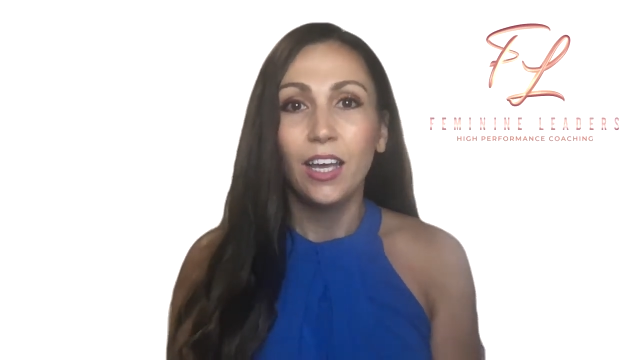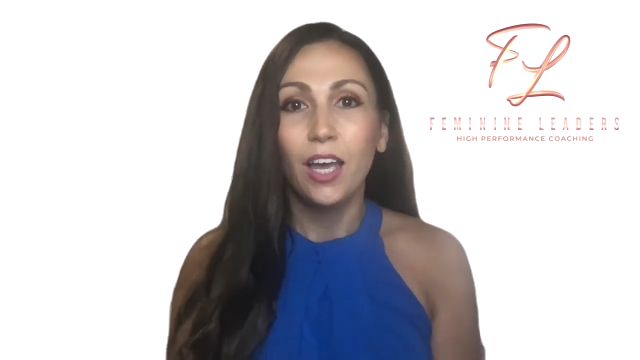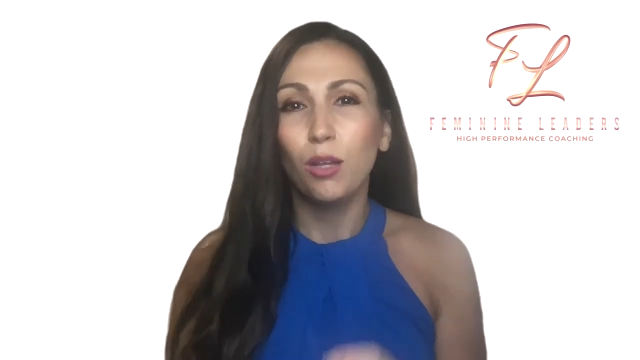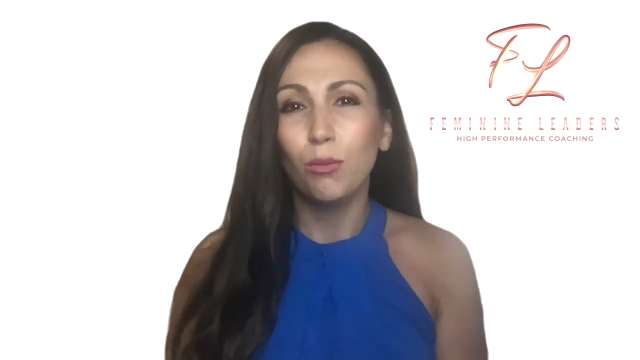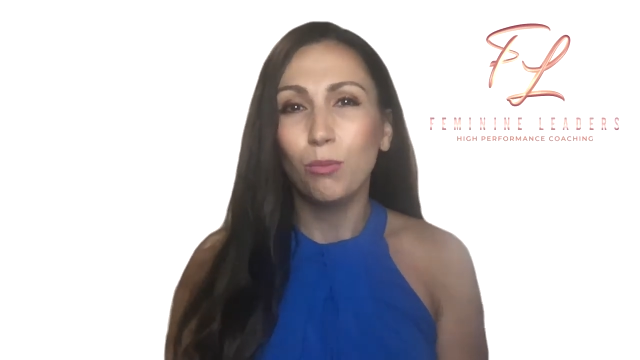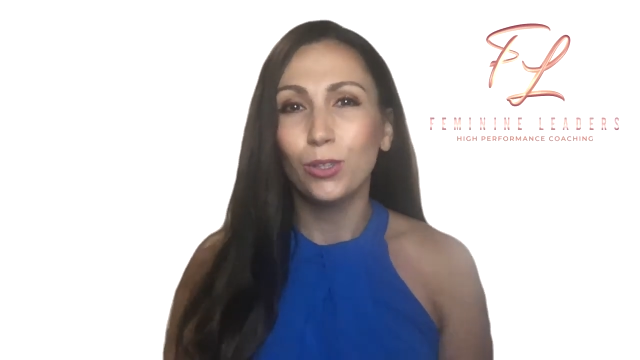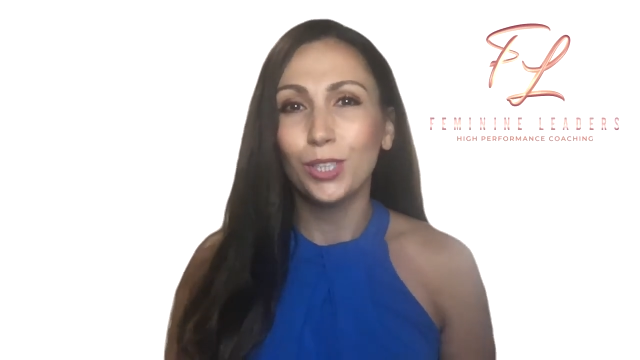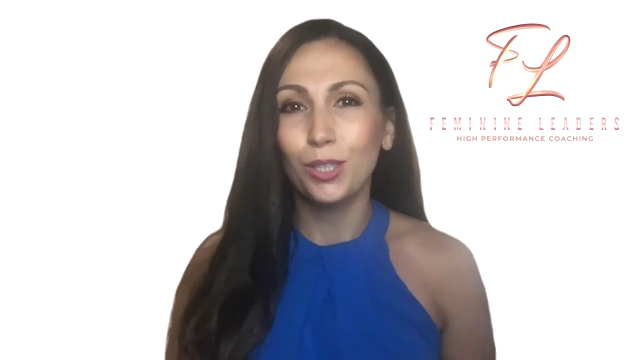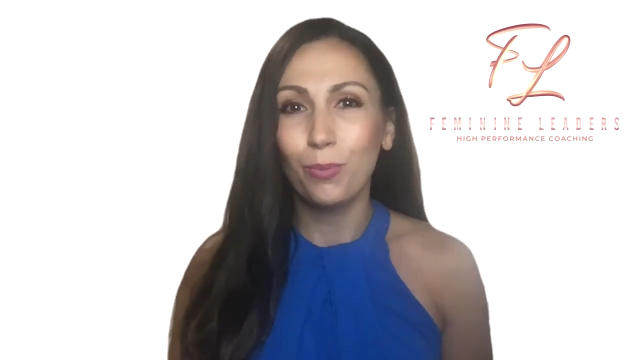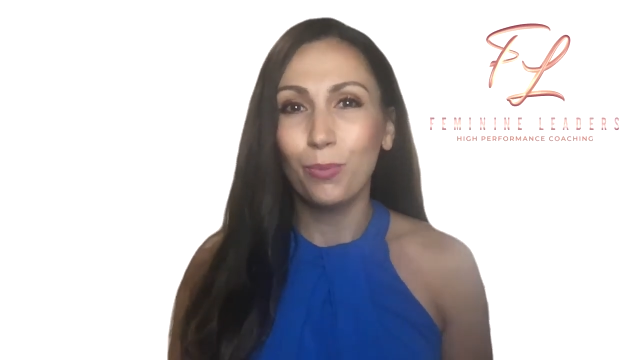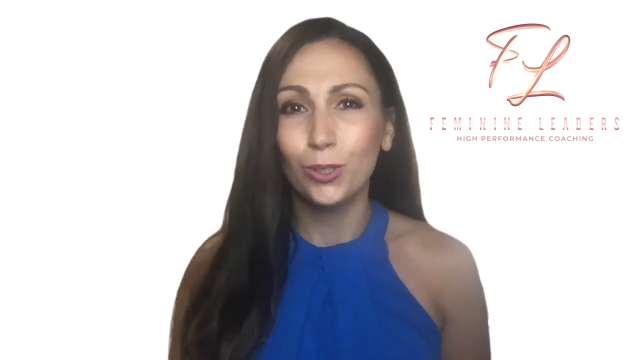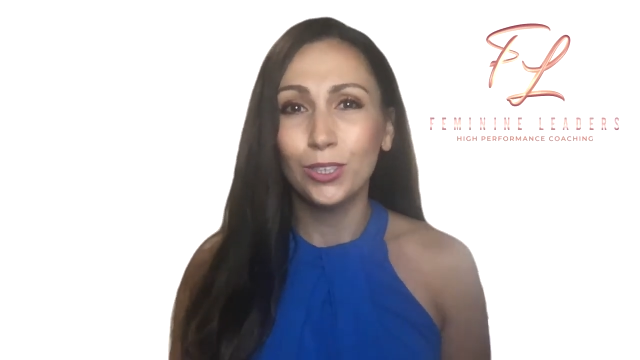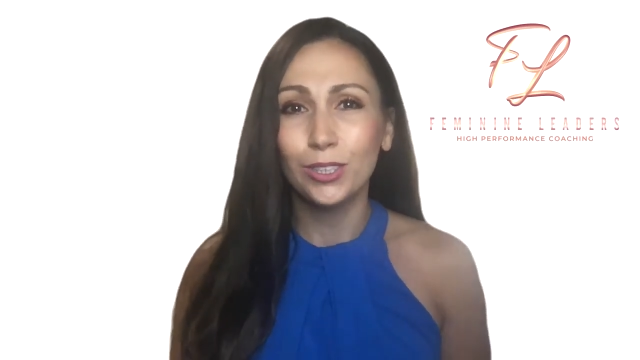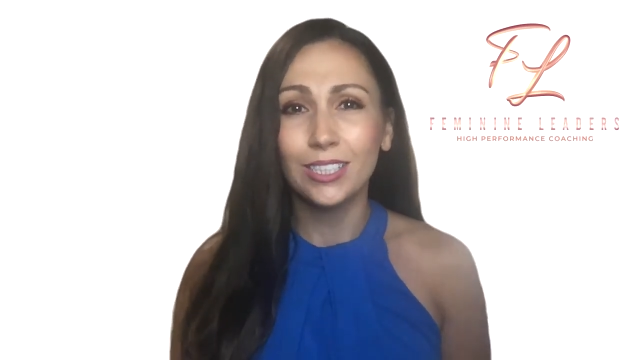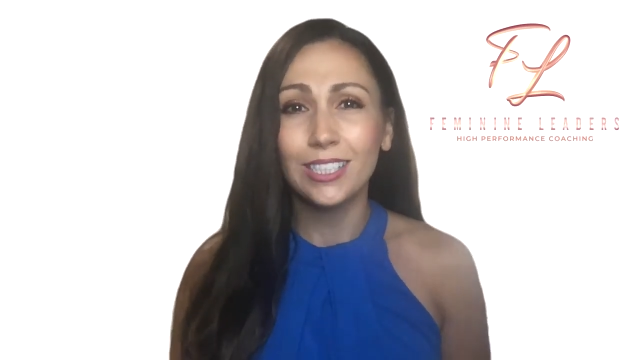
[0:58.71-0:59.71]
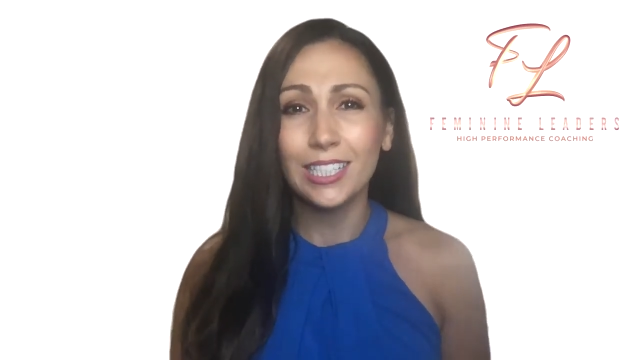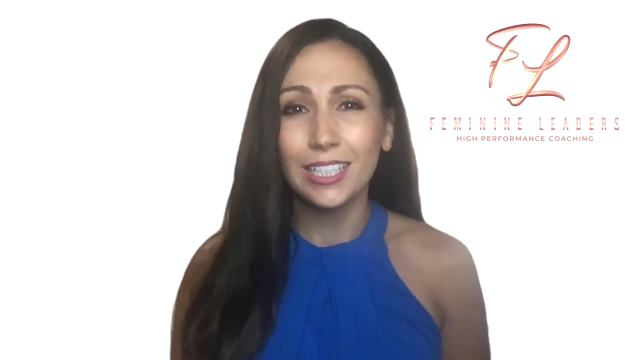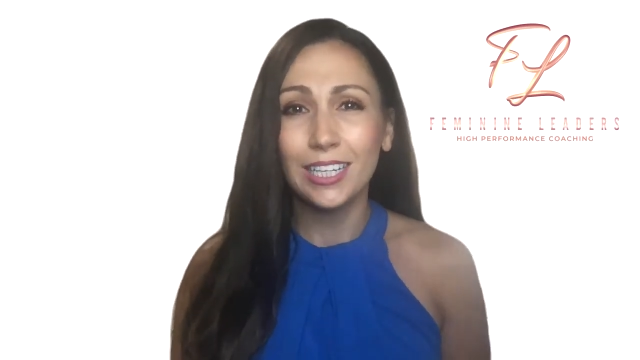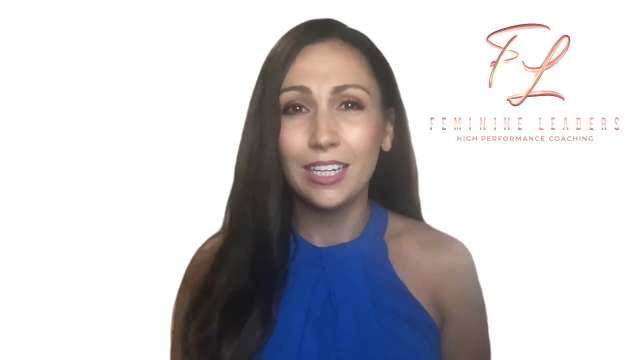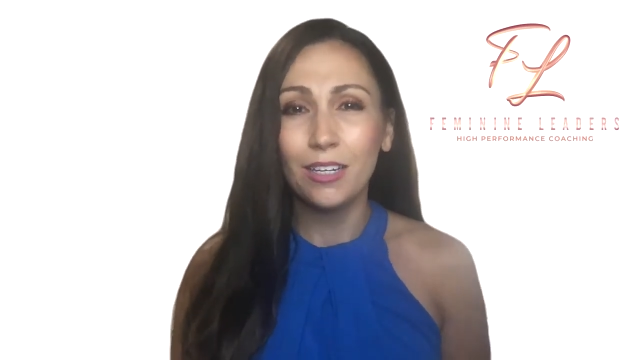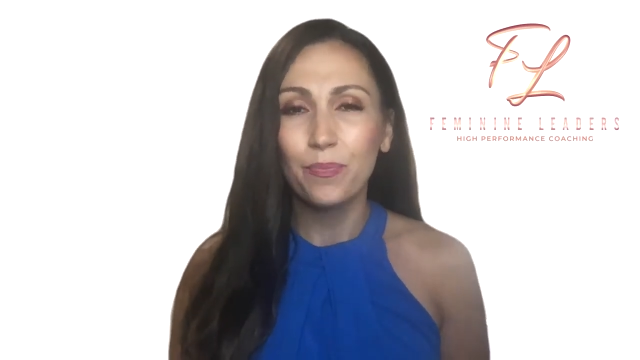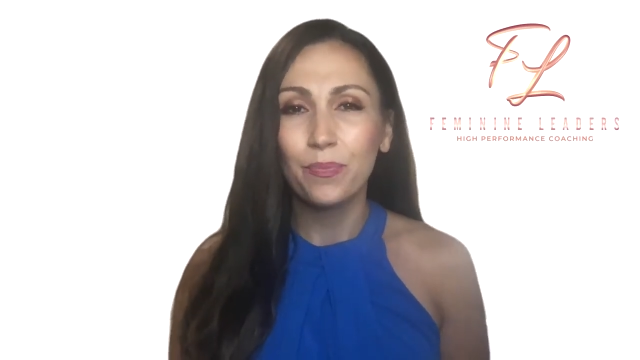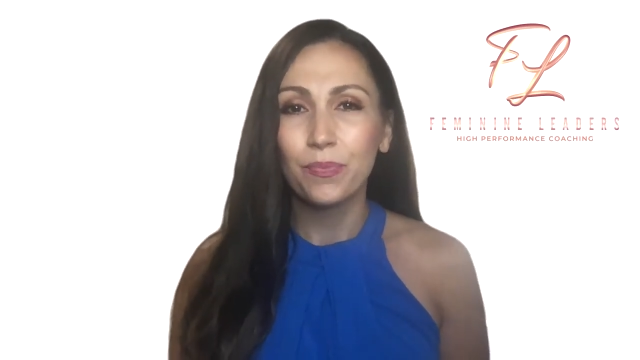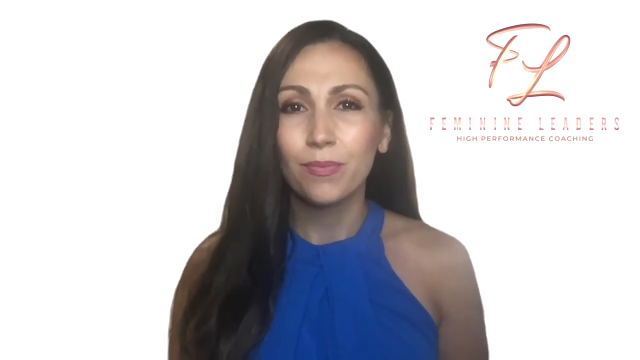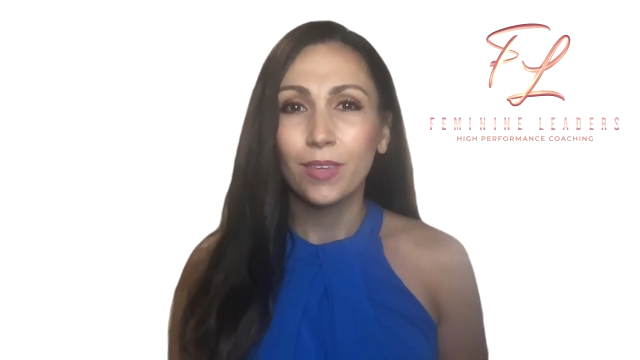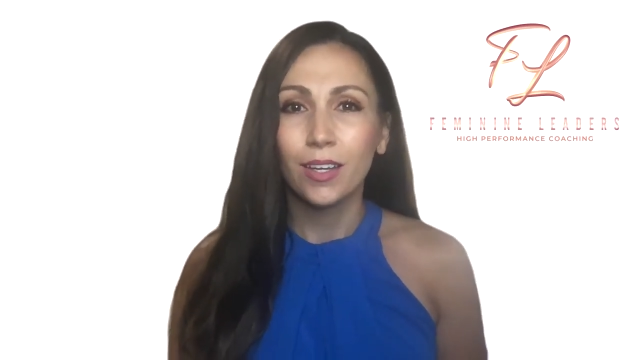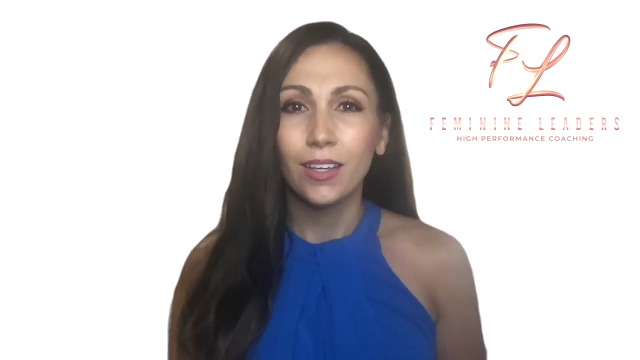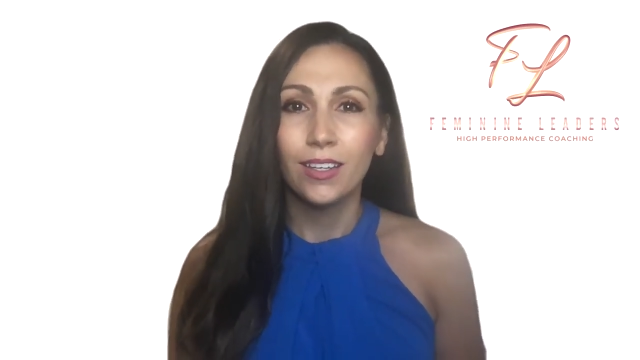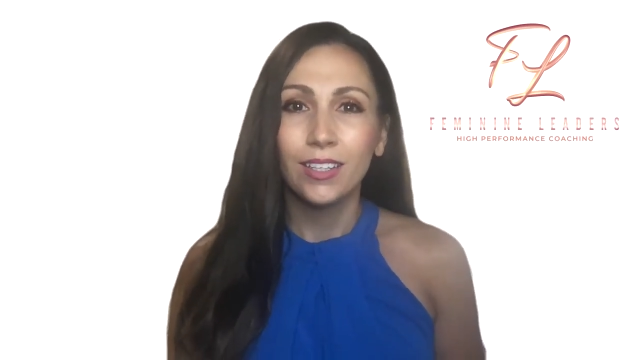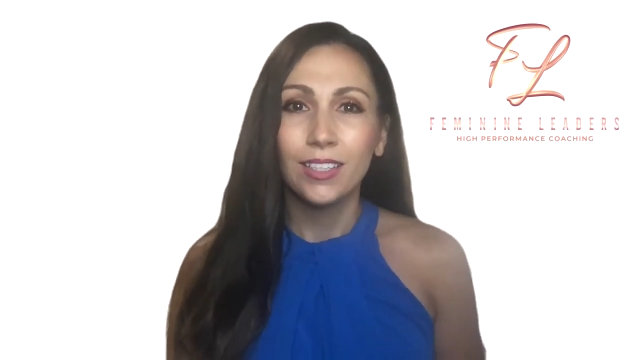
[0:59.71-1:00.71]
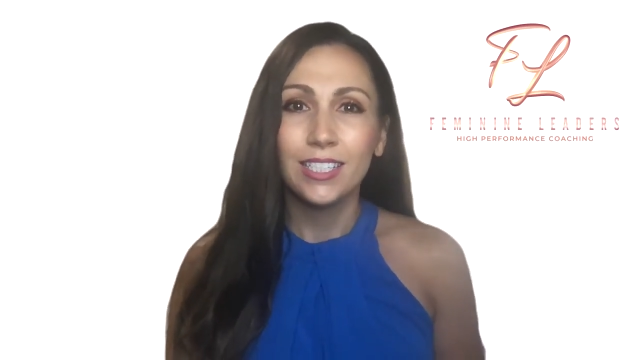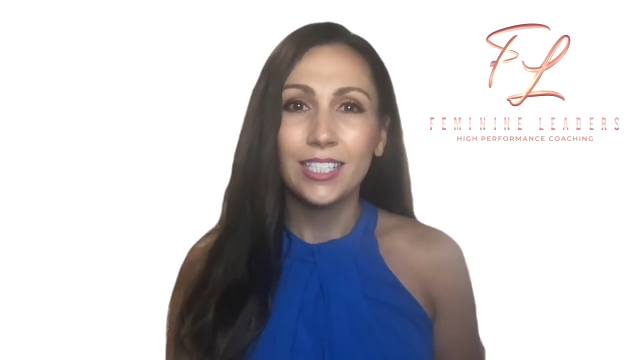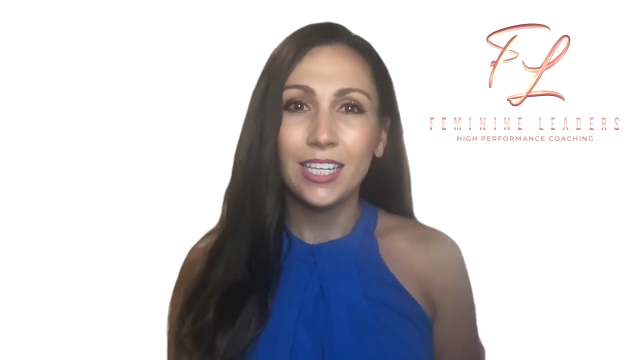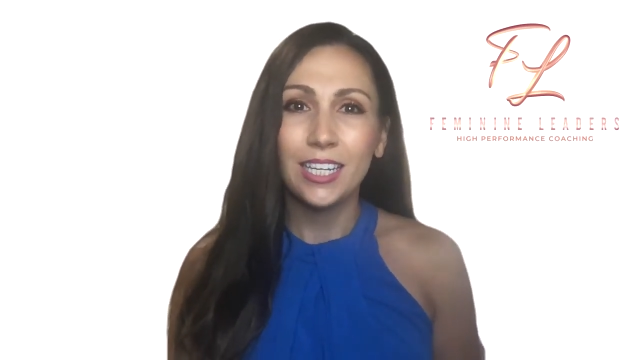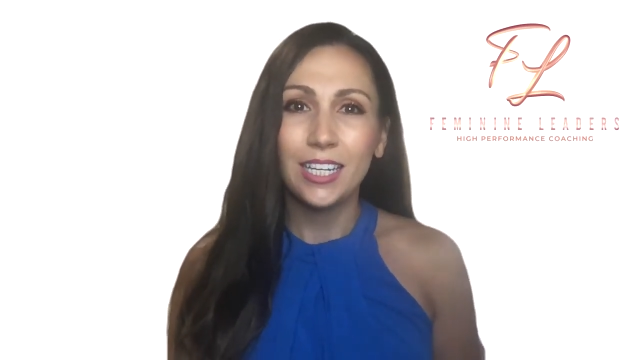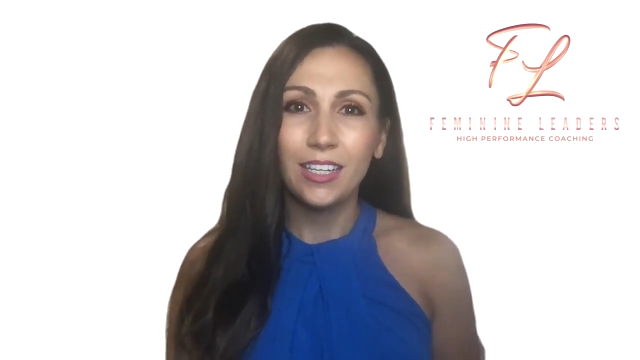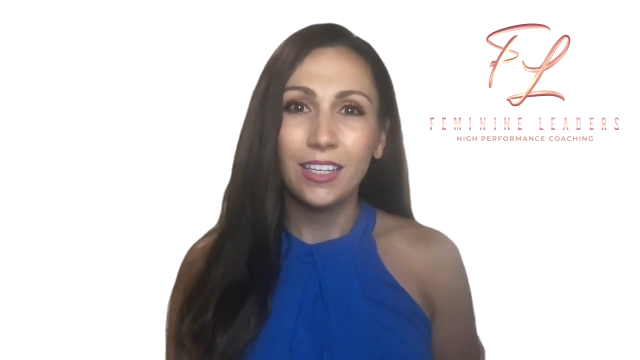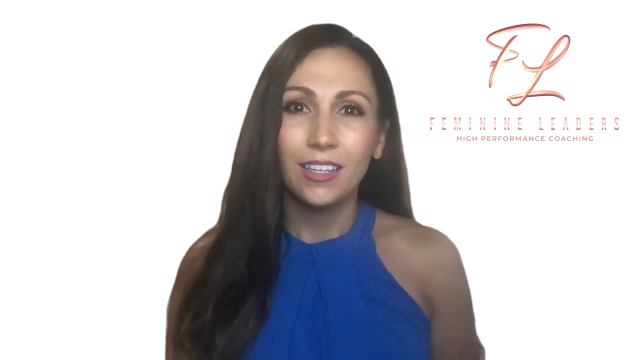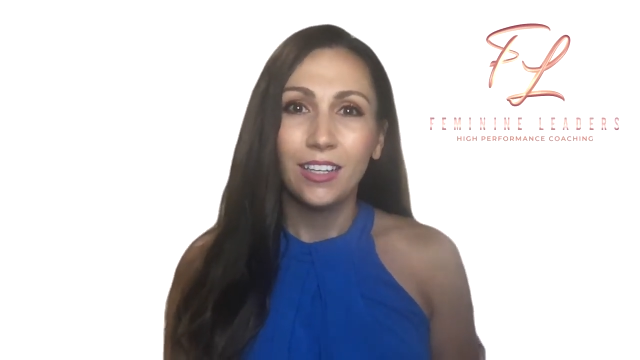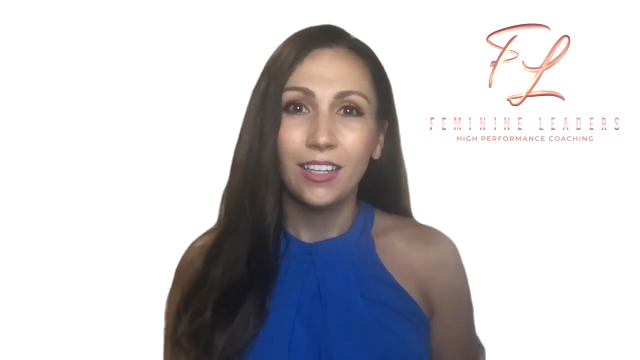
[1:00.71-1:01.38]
and more importantly, the